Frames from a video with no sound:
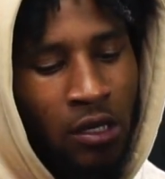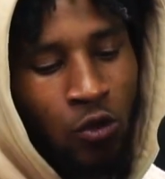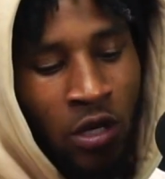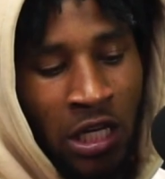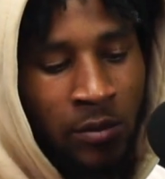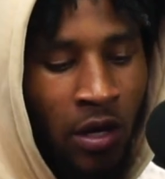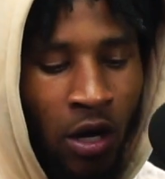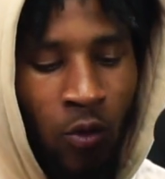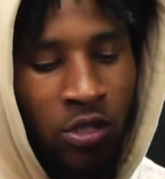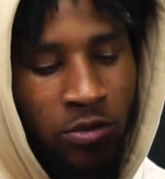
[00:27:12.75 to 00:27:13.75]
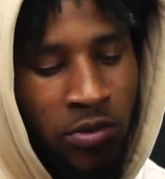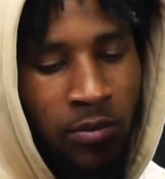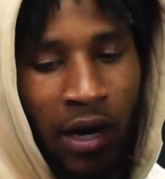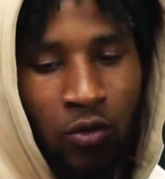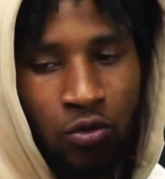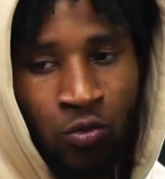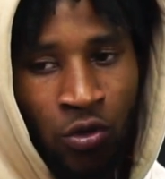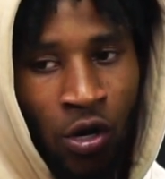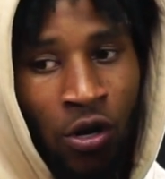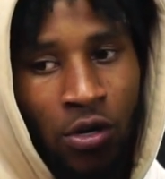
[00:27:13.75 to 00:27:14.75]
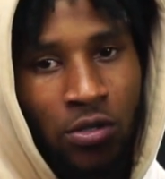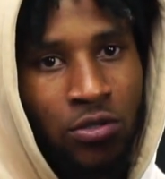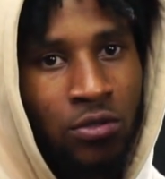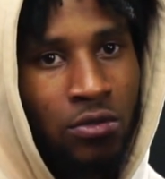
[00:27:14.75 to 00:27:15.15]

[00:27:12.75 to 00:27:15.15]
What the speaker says: and your name will always be by who you guard.